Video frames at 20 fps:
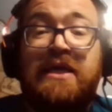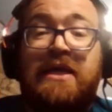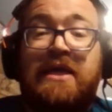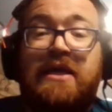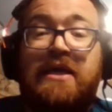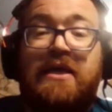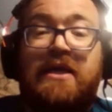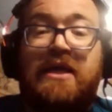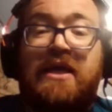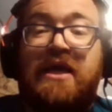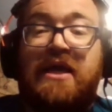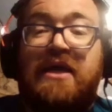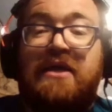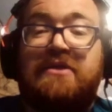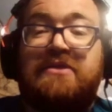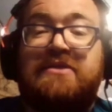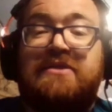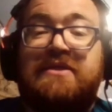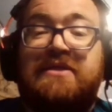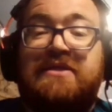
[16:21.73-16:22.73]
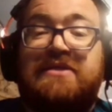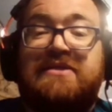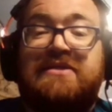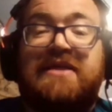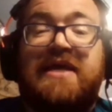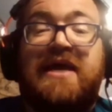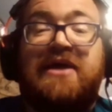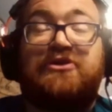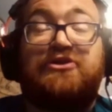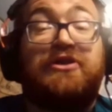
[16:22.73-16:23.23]
And this
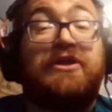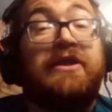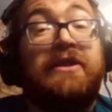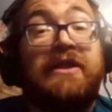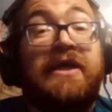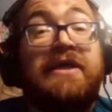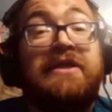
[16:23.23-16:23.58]
actually led the